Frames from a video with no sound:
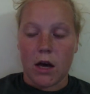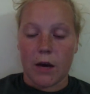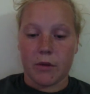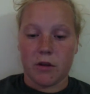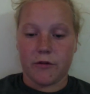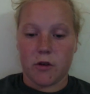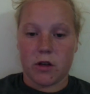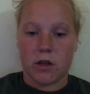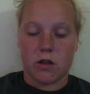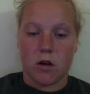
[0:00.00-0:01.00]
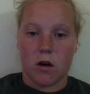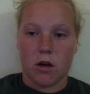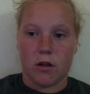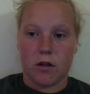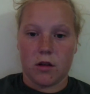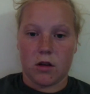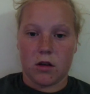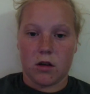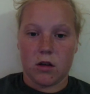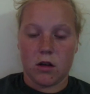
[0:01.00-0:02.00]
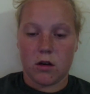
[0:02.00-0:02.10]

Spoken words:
I'm going to focus on the